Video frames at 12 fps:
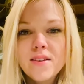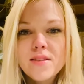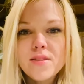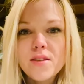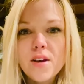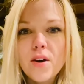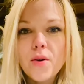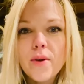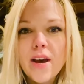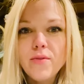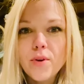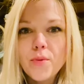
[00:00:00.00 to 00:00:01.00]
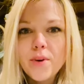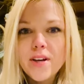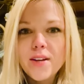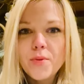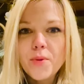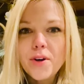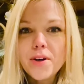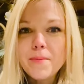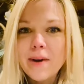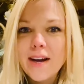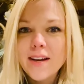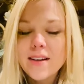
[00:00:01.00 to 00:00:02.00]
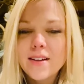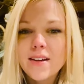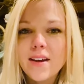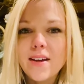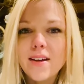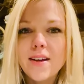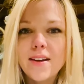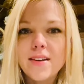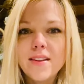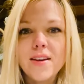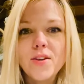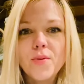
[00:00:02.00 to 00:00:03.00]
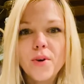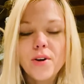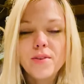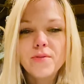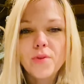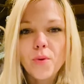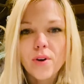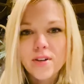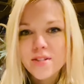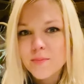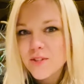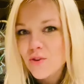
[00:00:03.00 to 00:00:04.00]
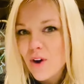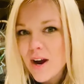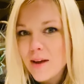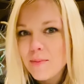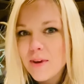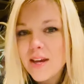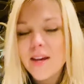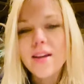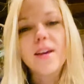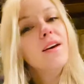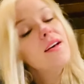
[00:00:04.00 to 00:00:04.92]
So everyone, welcome back and thank you all for subscribing